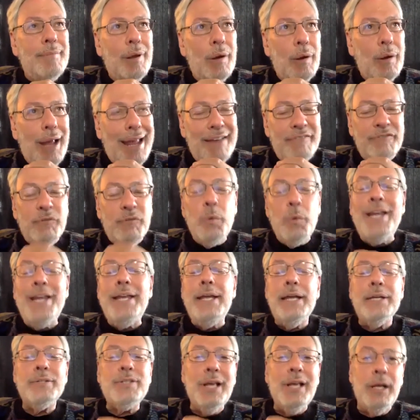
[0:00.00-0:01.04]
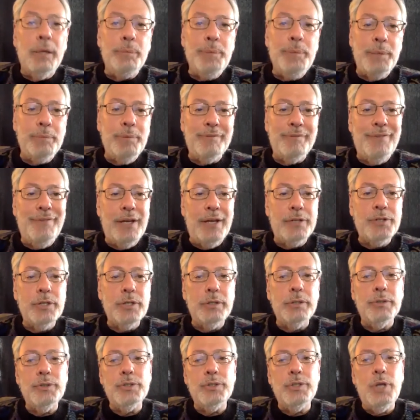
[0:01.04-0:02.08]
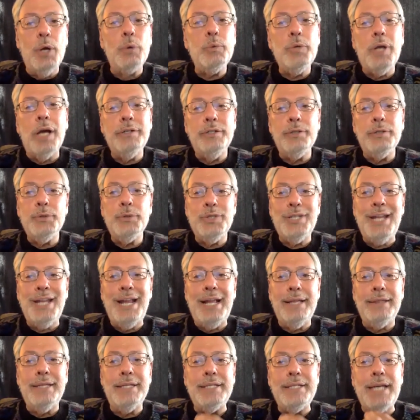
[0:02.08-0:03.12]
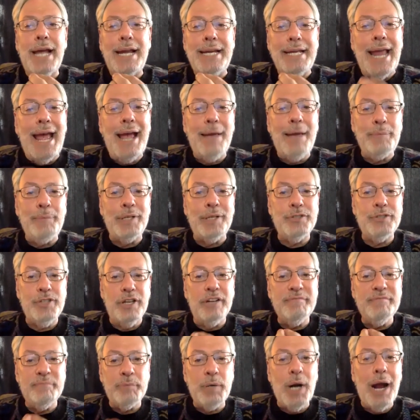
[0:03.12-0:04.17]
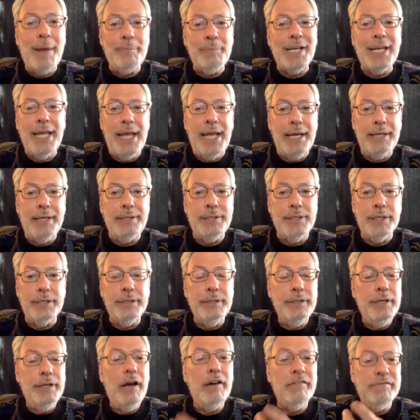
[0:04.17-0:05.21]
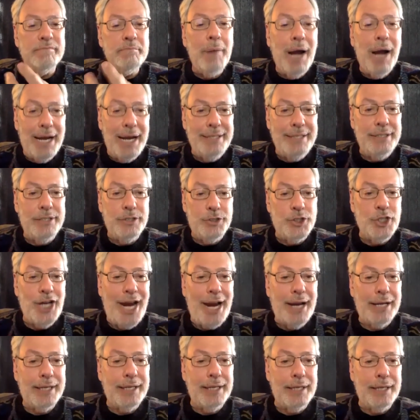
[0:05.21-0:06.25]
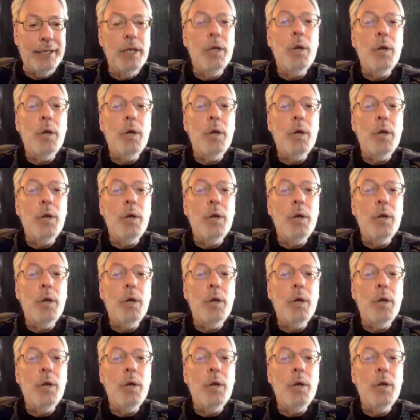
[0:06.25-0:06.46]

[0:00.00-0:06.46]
if we as helping professionals don't understand the dynamics of propaganda, of mind jacking,